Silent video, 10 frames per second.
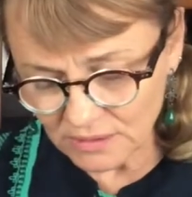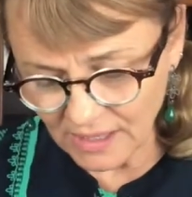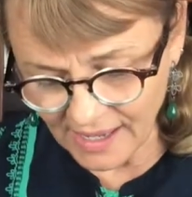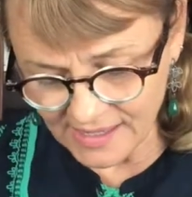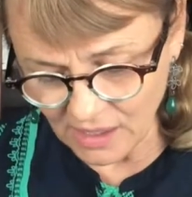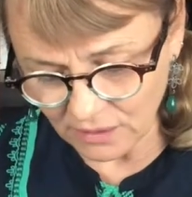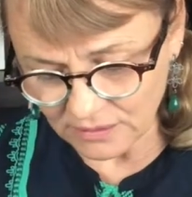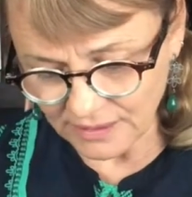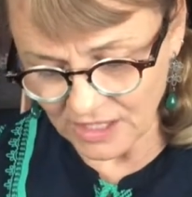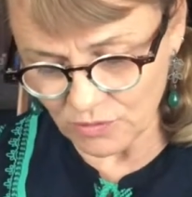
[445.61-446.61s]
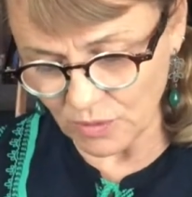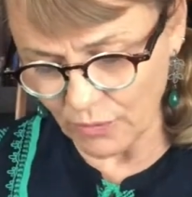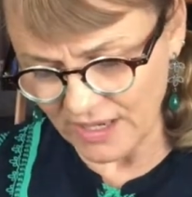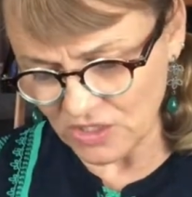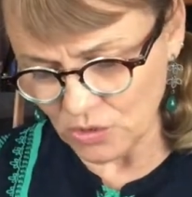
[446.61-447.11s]
I yelled as we
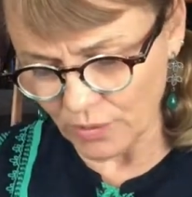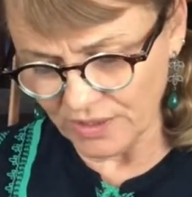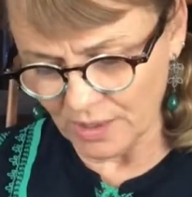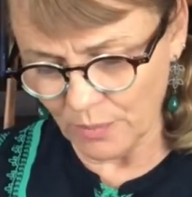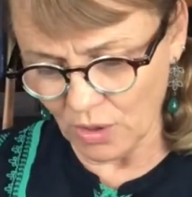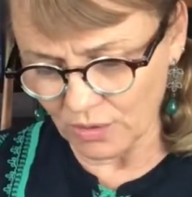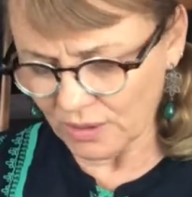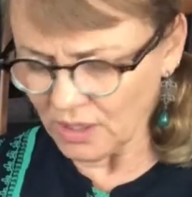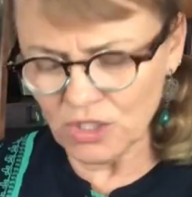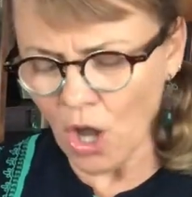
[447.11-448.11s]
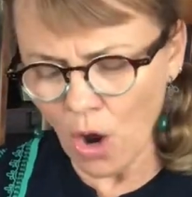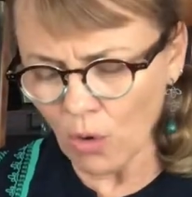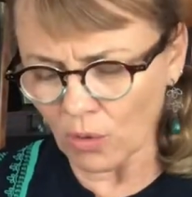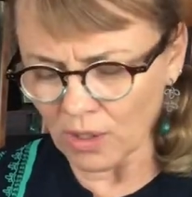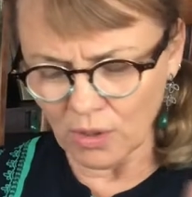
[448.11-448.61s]
raced toward their boat.
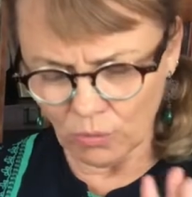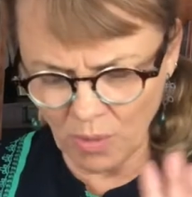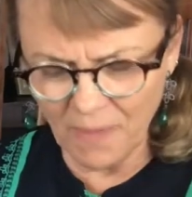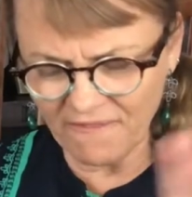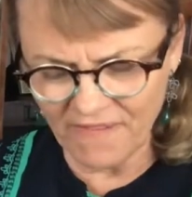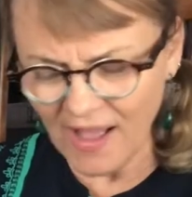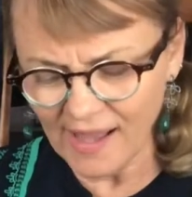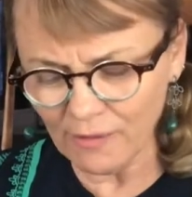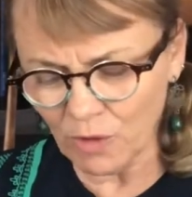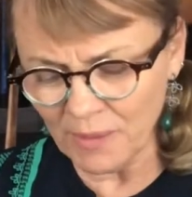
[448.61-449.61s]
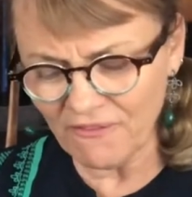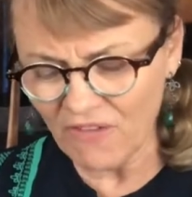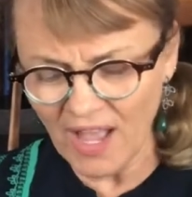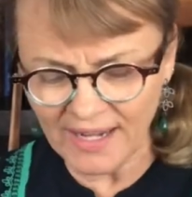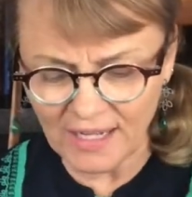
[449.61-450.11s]
"No, we'll be
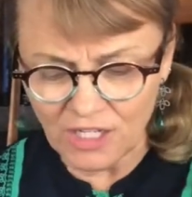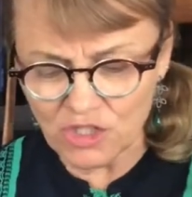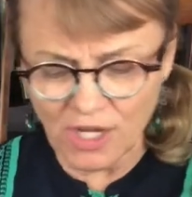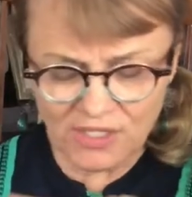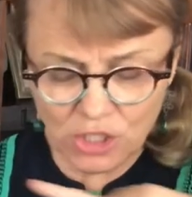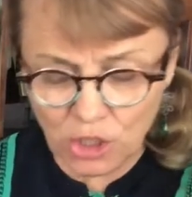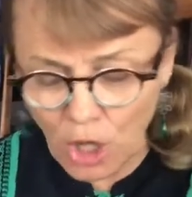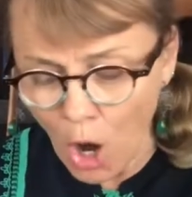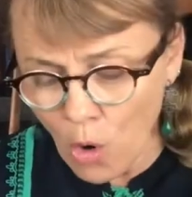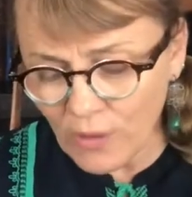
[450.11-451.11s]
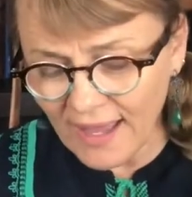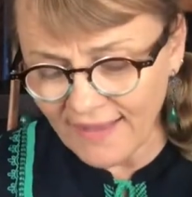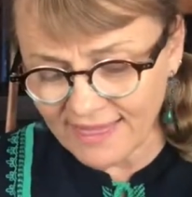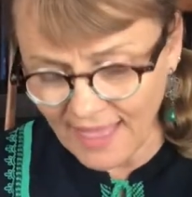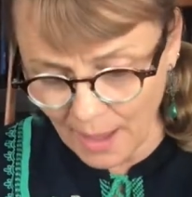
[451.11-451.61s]
fine. Just go
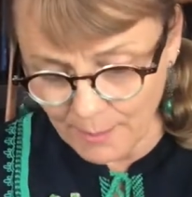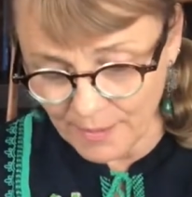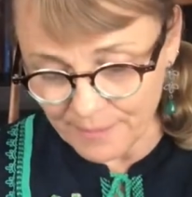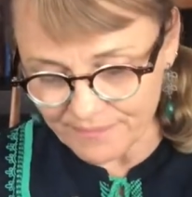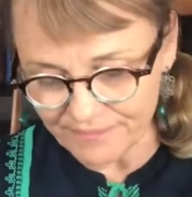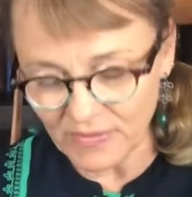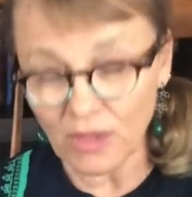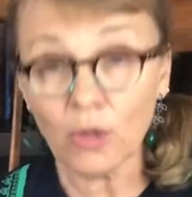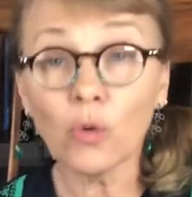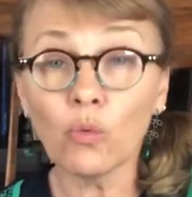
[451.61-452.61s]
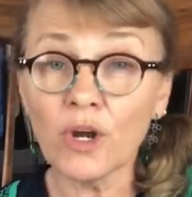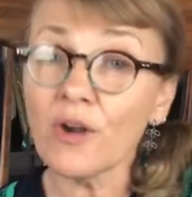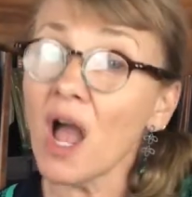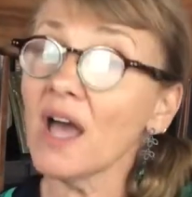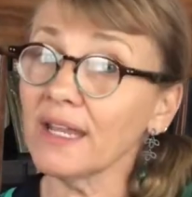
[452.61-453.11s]
get them." "We're
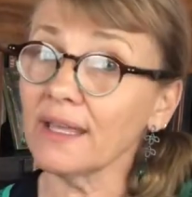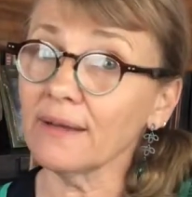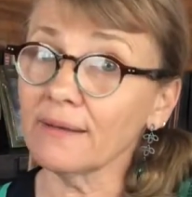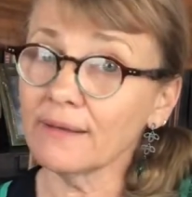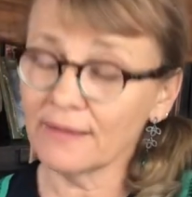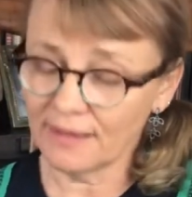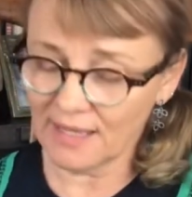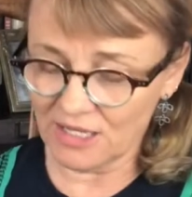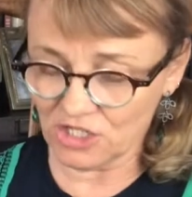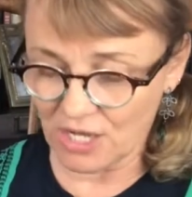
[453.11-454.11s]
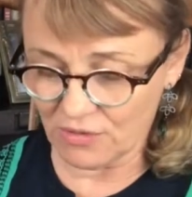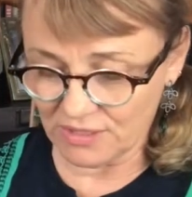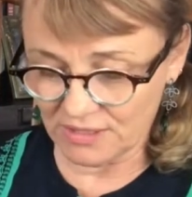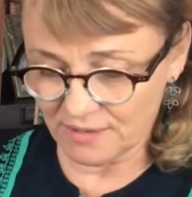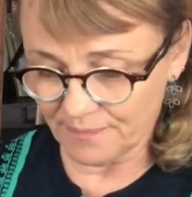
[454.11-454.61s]
on it," I shouted.